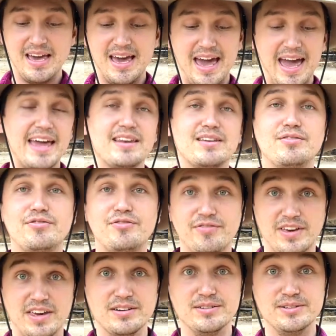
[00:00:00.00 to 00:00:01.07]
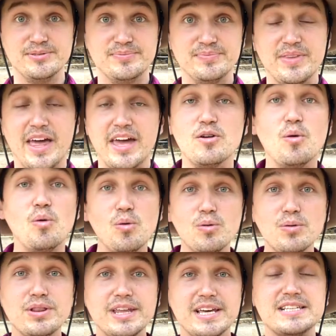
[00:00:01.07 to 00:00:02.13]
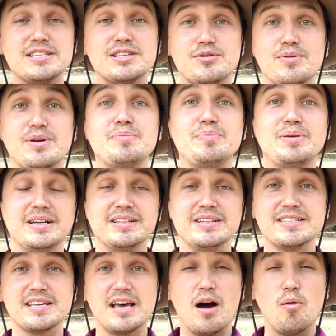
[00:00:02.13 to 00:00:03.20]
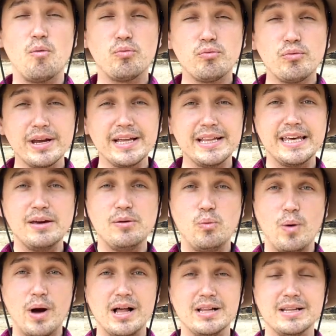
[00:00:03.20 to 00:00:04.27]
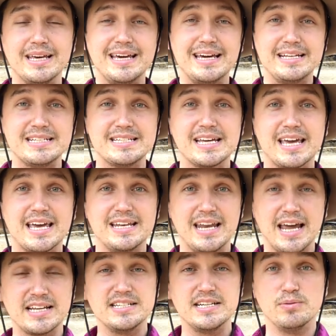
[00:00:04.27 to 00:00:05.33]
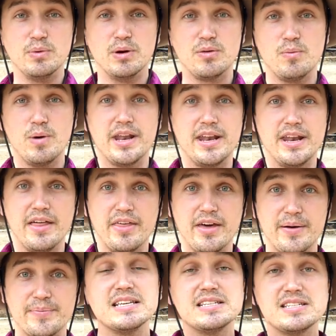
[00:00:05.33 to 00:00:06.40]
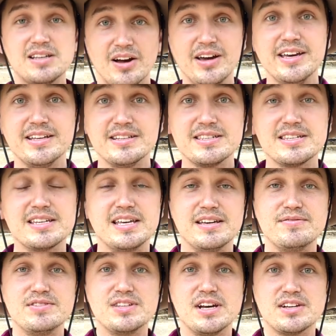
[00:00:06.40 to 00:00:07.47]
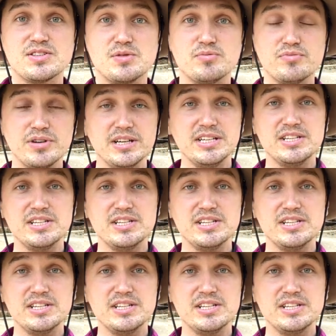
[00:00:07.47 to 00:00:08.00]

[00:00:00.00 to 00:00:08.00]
and feel. And all these 3 pillars are really well interconnected with one another. Science gives us a really